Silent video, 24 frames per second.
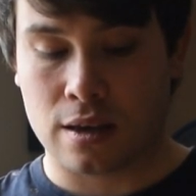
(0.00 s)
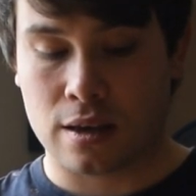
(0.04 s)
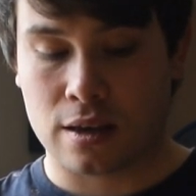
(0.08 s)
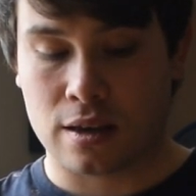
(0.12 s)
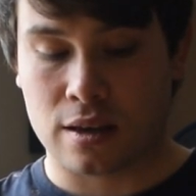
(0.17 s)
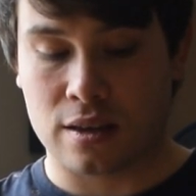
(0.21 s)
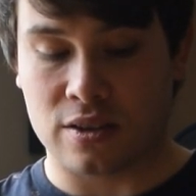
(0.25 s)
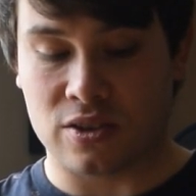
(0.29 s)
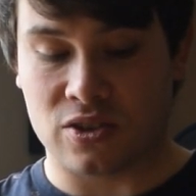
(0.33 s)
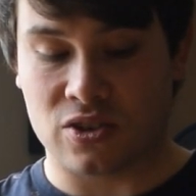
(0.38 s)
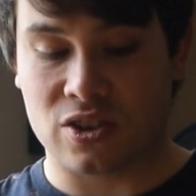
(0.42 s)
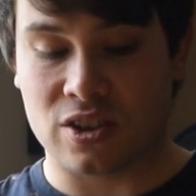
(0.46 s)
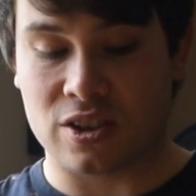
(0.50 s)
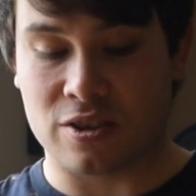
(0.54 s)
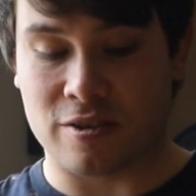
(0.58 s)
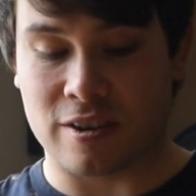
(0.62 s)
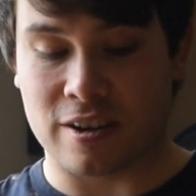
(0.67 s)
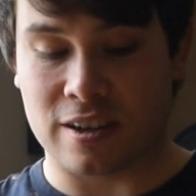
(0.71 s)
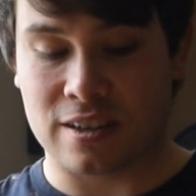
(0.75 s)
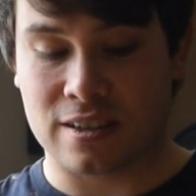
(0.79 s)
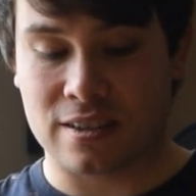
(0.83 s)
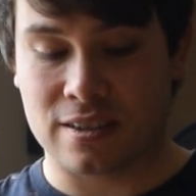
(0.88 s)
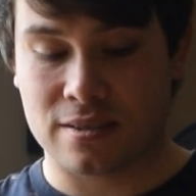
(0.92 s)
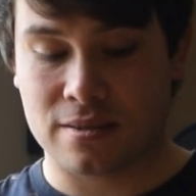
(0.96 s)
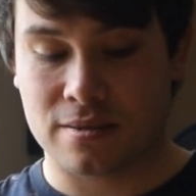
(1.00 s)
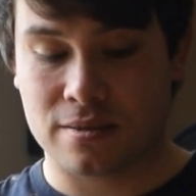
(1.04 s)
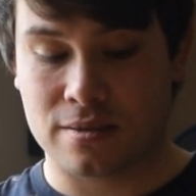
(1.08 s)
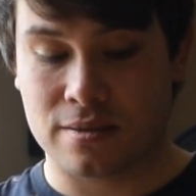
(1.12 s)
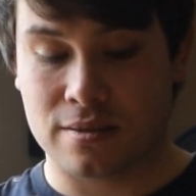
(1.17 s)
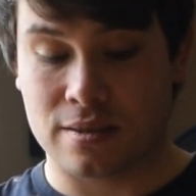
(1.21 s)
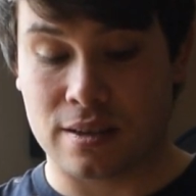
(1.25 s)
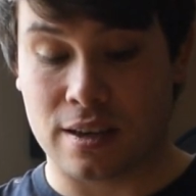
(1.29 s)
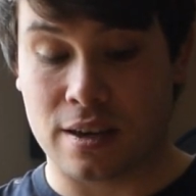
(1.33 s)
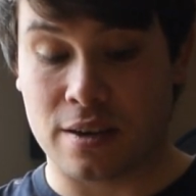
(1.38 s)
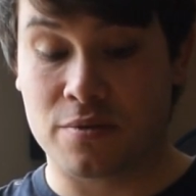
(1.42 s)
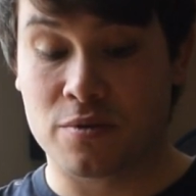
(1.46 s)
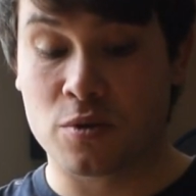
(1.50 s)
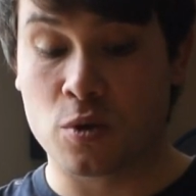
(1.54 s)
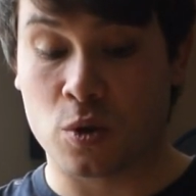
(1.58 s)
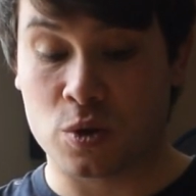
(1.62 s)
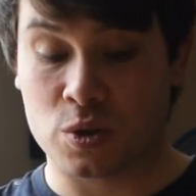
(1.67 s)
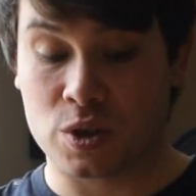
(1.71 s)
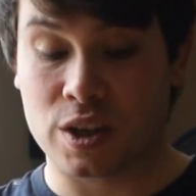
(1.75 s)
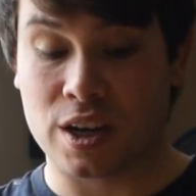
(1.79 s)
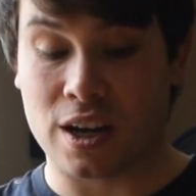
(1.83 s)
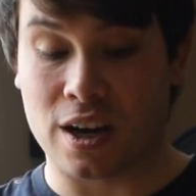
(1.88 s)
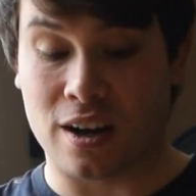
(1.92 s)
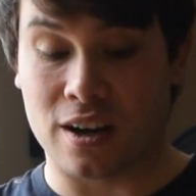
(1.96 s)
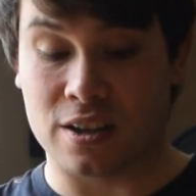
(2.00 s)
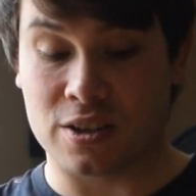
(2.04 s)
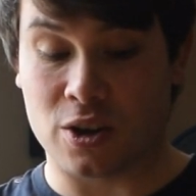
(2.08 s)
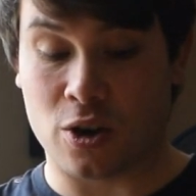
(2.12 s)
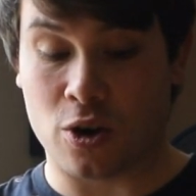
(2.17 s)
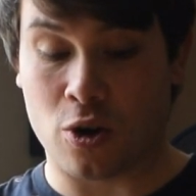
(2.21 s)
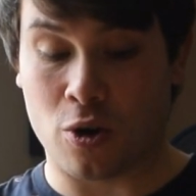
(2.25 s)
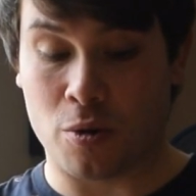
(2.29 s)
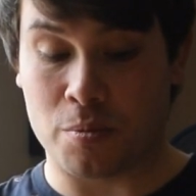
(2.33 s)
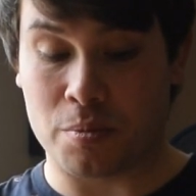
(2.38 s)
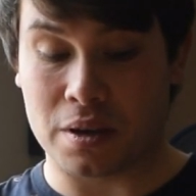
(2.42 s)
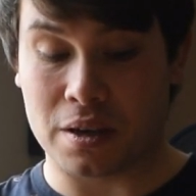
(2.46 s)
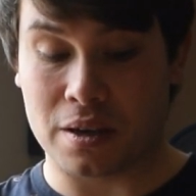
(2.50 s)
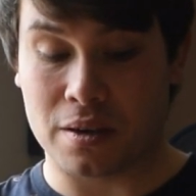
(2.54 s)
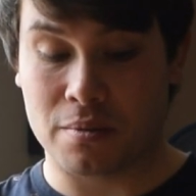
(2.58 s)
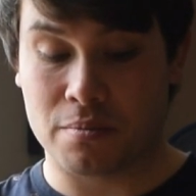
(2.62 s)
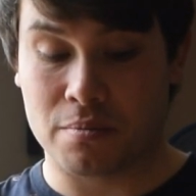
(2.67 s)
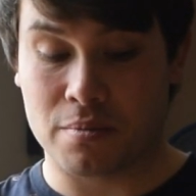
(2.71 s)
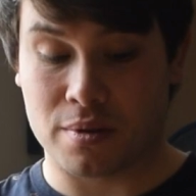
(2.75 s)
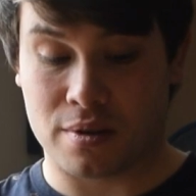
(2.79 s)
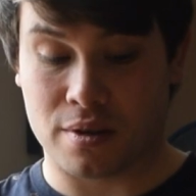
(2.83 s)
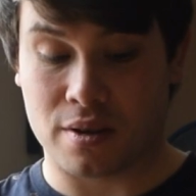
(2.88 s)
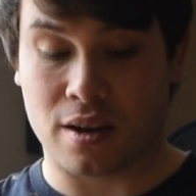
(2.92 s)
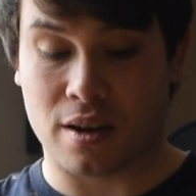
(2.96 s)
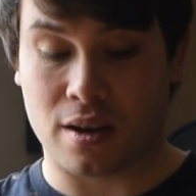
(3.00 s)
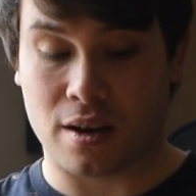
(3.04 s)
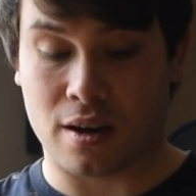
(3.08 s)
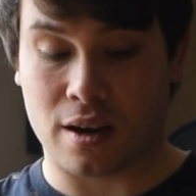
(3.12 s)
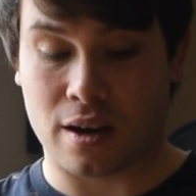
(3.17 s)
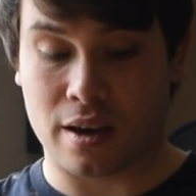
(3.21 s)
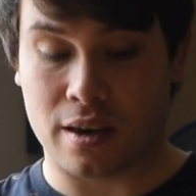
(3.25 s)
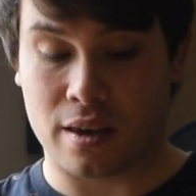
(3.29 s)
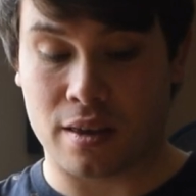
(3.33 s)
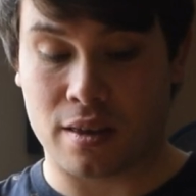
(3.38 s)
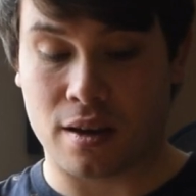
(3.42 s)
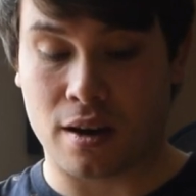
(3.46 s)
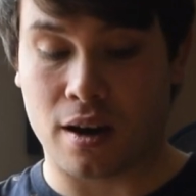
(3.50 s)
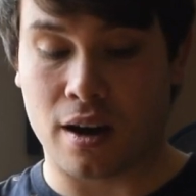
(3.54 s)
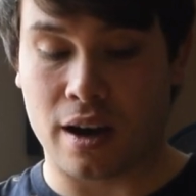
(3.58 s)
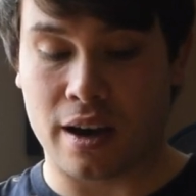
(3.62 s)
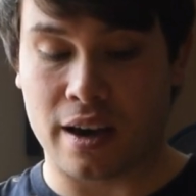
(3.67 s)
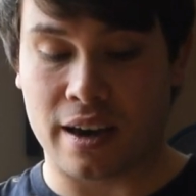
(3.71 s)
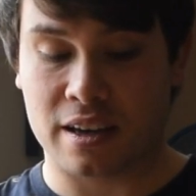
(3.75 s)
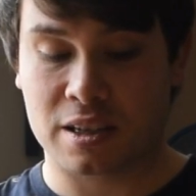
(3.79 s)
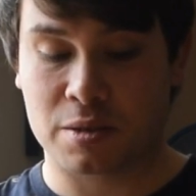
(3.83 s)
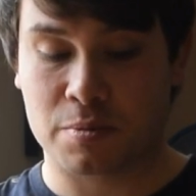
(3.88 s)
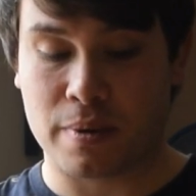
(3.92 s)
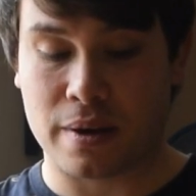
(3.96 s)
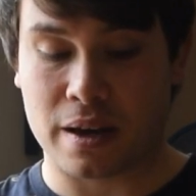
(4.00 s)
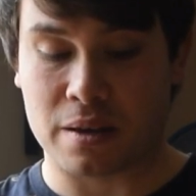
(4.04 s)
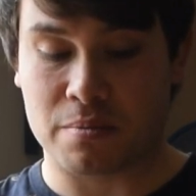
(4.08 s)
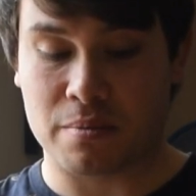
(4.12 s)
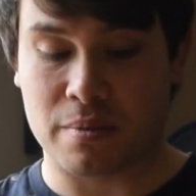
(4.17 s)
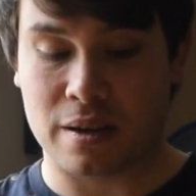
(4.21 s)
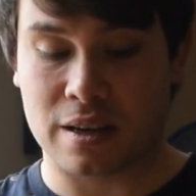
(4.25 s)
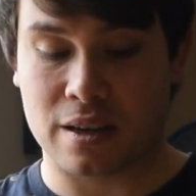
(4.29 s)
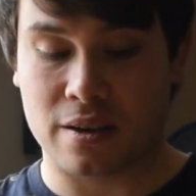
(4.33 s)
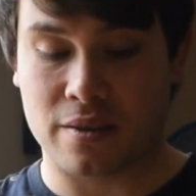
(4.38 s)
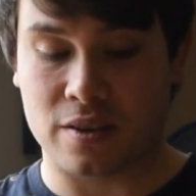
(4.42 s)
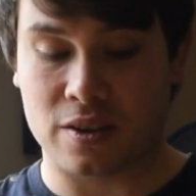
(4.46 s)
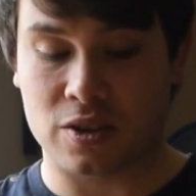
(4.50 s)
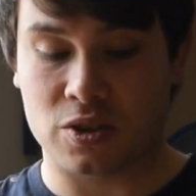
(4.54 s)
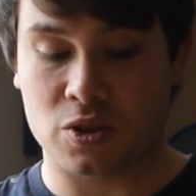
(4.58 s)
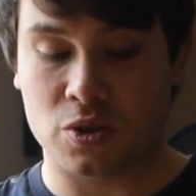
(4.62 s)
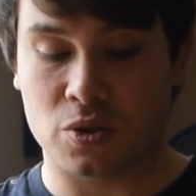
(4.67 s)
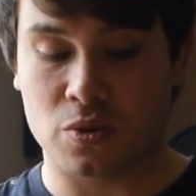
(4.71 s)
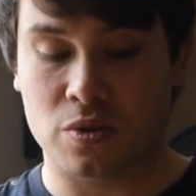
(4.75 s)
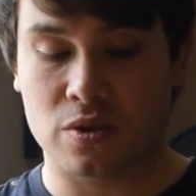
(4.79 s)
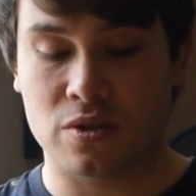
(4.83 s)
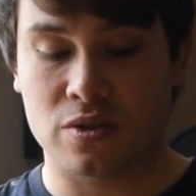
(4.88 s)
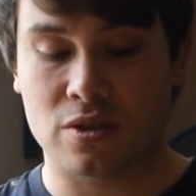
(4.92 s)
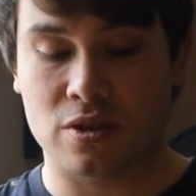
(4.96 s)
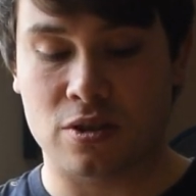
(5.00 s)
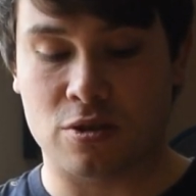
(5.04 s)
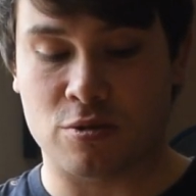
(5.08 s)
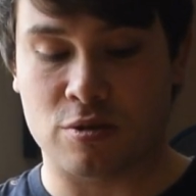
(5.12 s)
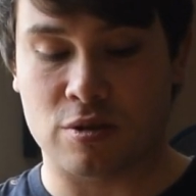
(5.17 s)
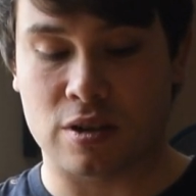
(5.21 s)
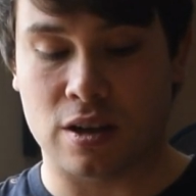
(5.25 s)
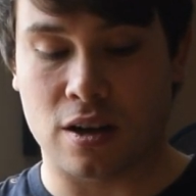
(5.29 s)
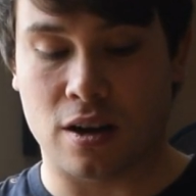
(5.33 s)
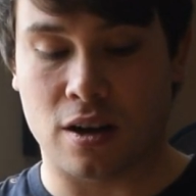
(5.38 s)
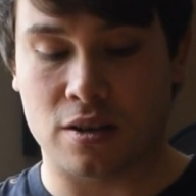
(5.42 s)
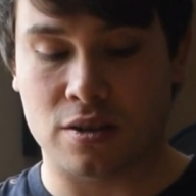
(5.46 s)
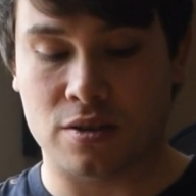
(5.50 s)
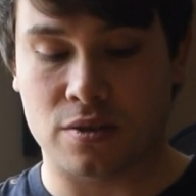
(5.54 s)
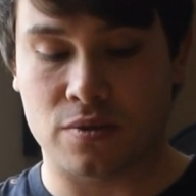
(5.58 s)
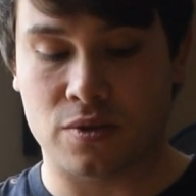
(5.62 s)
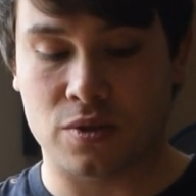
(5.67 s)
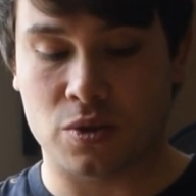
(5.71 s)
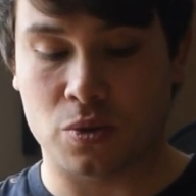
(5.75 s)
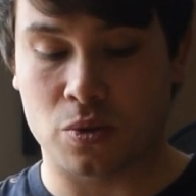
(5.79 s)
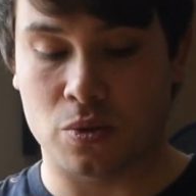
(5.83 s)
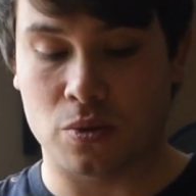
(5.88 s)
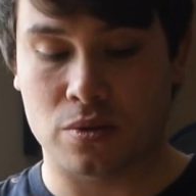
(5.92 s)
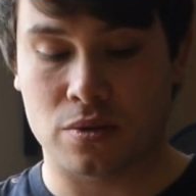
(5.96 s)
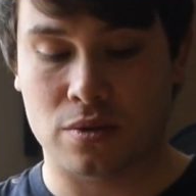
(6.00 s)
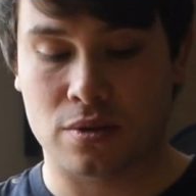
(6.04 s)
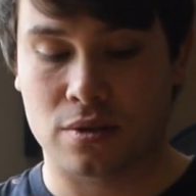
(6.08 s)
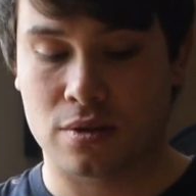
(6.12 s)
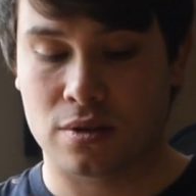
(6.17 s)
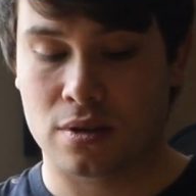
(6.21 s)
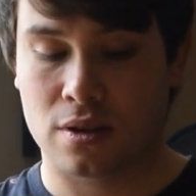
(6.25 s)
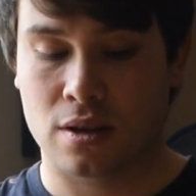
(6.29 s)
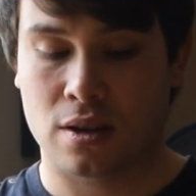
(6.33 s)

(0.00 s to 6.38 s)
consider it, if not an art, a hobby, but I expect many of us do consider it an art of sorts.